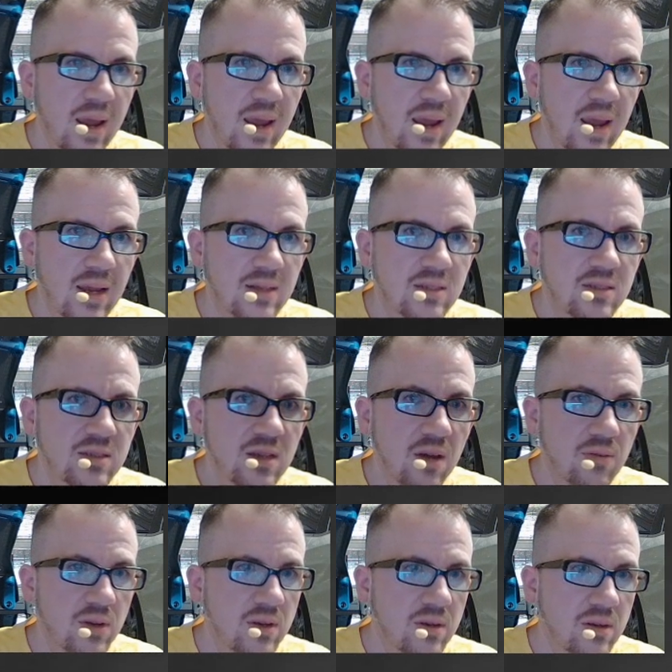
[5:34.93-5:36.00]
8 to
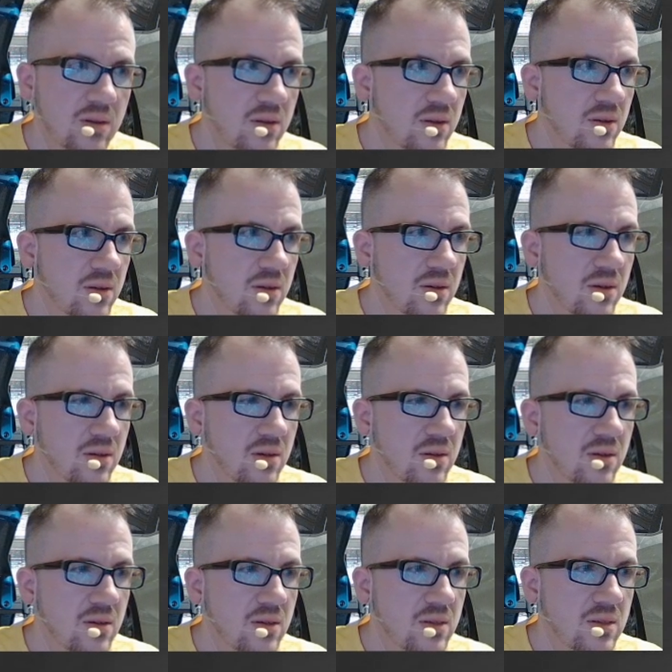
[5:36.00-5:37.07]
7,
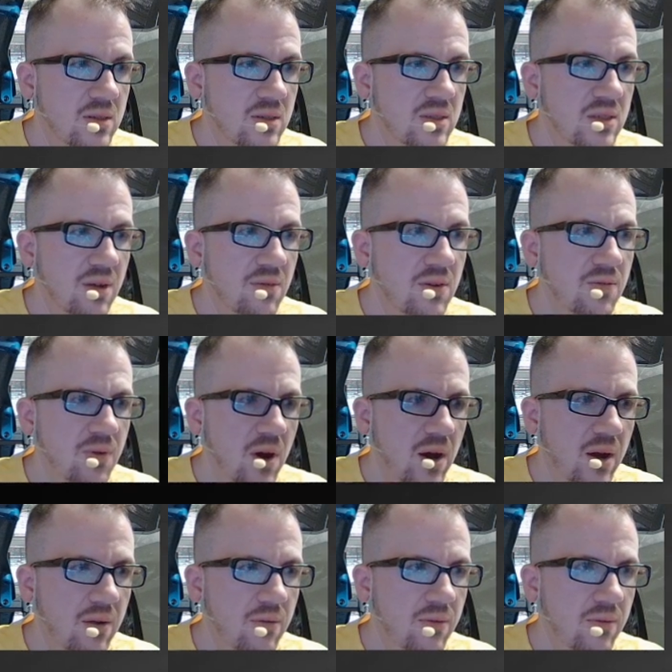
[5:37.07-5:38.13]
7 to 5,